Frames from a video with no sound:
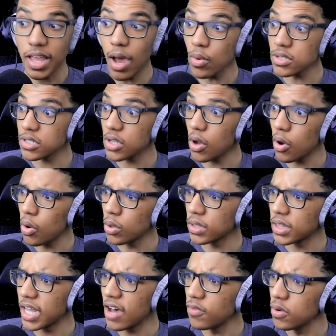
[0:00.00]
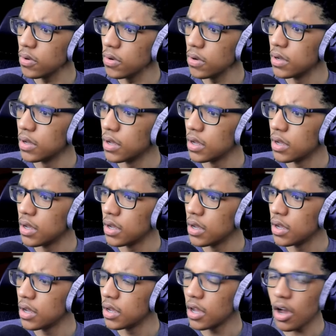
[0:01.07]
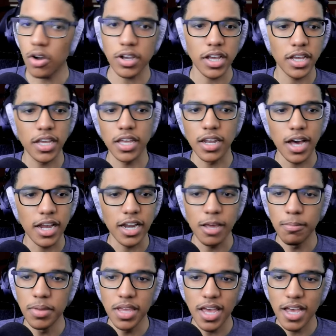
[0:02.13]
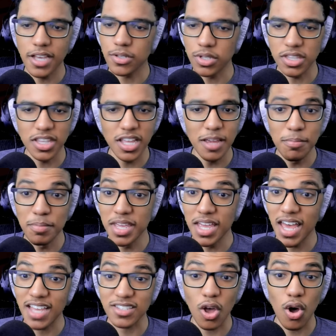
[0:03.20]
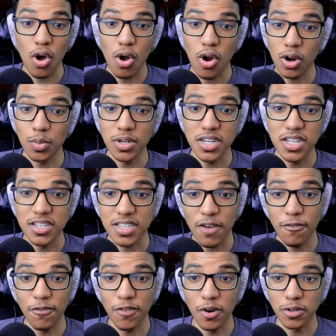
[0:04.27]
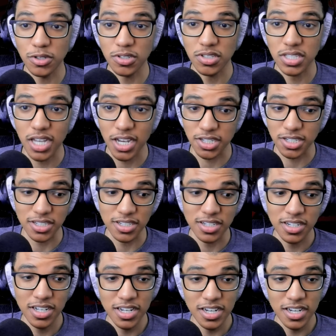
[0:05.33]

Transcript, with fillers: That was a whole level? Okay, yeah, nah, they BS with they BS hard with this vulture section.